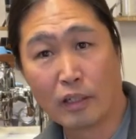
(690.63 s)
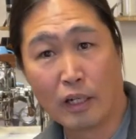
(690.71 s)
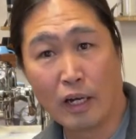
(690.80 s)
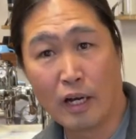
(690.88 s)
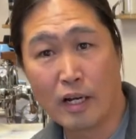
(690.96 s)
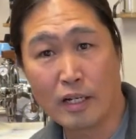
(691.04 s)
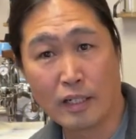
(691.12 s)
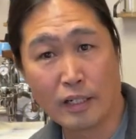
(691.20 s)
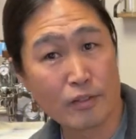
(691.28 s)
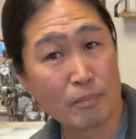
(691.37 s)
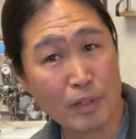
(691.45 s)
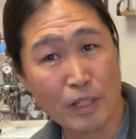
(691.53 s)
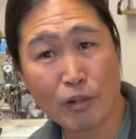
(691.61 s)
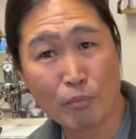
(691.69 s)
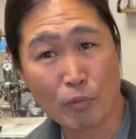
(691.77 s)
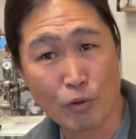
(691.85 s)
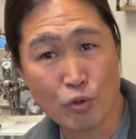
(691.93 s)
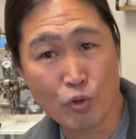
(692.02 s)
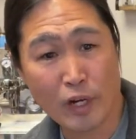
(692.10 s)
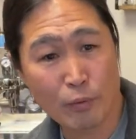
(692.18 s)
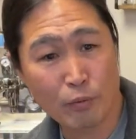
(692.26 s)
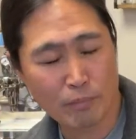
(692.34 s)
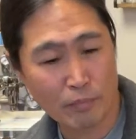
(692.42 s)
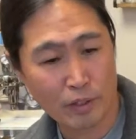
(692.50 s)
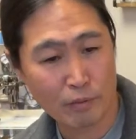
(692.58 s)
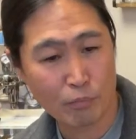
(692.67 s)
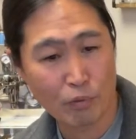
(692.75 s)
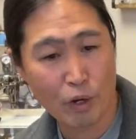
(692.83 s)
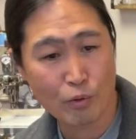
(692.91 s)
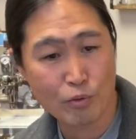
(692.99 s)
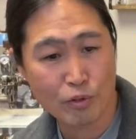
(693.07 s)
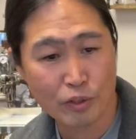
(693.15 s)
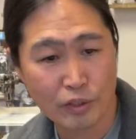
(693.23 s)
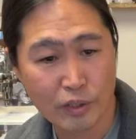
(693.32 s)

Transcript: Uh, it's a medium roast. Try with a medium roast.